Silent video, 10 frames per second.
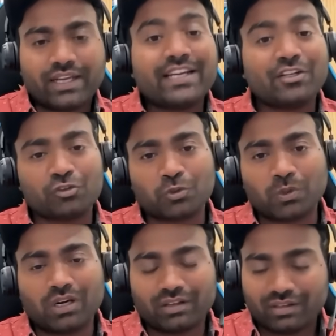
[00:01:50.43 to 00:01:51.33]
it is
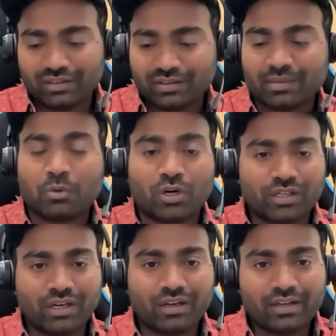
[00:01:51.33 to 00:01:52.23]
told the
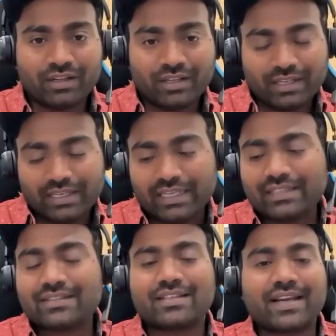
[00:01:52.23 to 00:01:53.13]
model
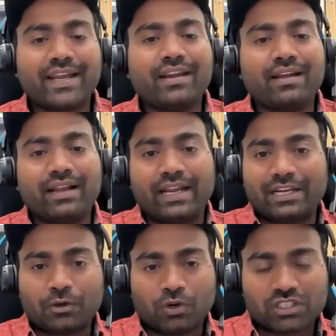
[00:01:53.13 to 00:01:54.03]
is trained at
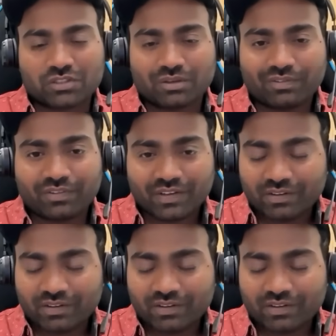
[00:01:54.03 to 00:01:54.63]
a cost of